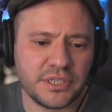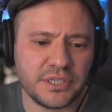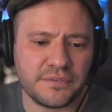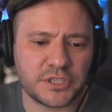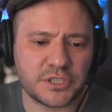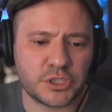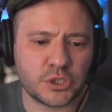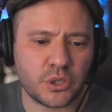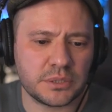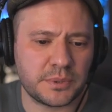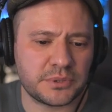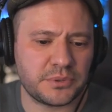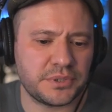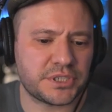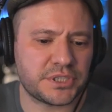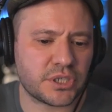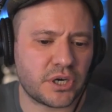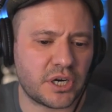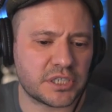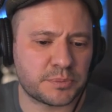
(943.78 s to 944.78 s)
you have a choice between
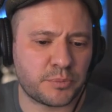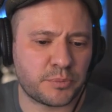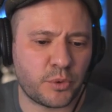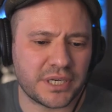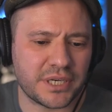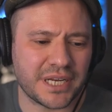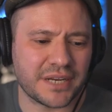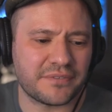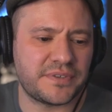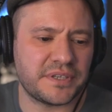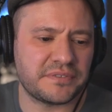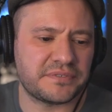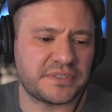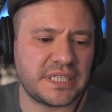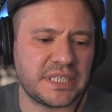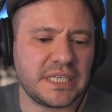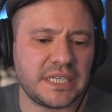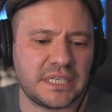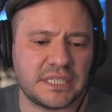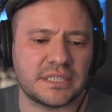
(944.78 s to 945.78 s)
Chargepoint at
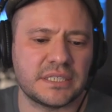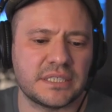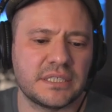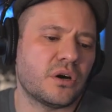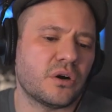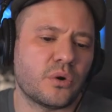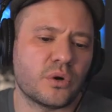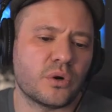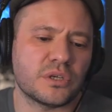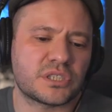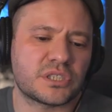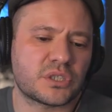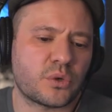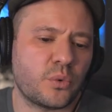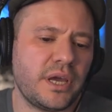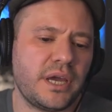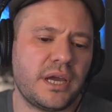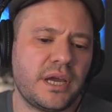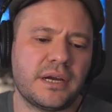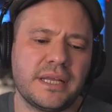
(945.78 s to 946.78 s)
15 or
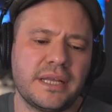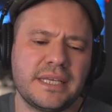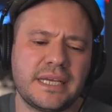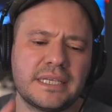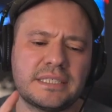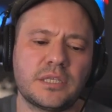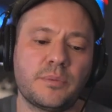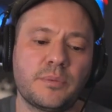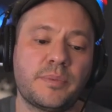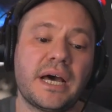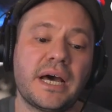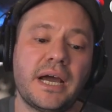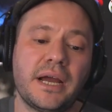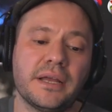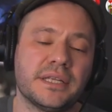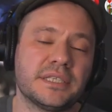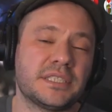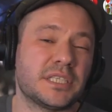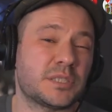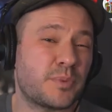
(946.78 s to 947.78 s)
Square. I think it's a little bit higher
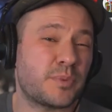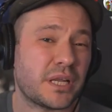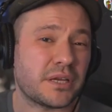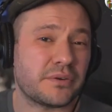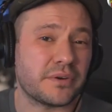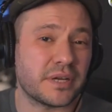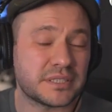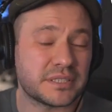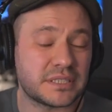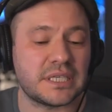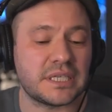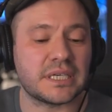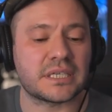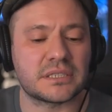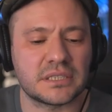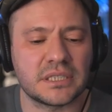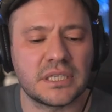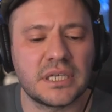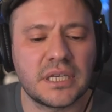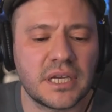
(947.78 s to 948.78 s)
than this. It's probably around
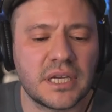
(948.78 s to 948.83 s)
6.